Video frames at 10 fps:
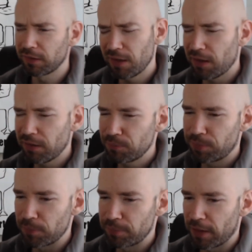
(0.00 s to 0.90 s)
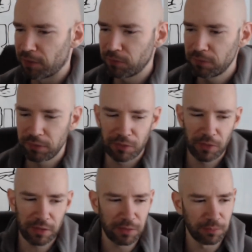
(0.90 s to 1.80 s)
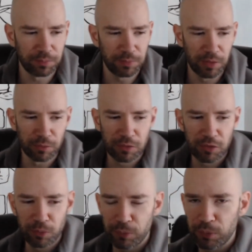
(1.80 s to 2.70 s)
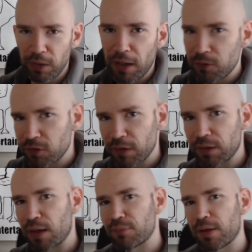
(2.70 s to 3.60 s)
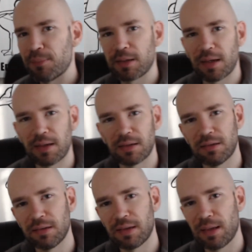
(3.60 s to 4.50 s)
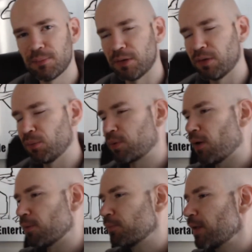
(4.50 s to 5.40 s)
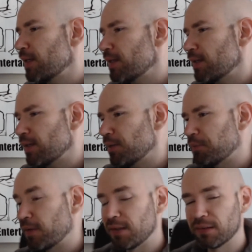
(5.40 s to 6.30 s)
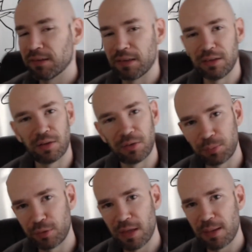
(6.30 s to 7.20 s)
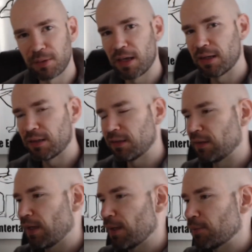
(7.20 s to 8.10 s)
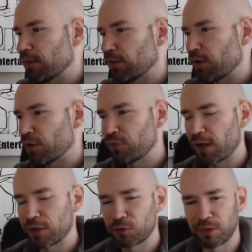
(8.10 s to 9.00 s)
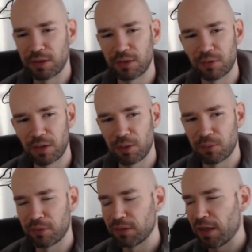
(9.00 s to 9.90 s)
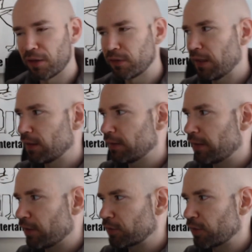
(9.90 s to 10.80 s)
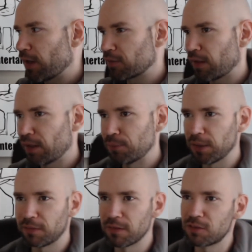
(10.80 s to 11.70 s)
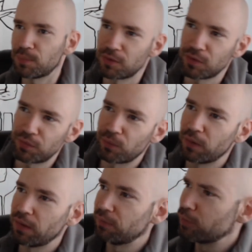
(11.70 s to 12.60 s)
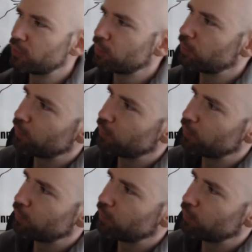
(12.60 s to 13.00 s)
yeah, I can pump that out. I can, 2-3 hours, I can have that mechanic in the game and no problem. But then you put that mechanic in the game and then you're not factoring in, okay, well, now the character has to animate this specific way, which would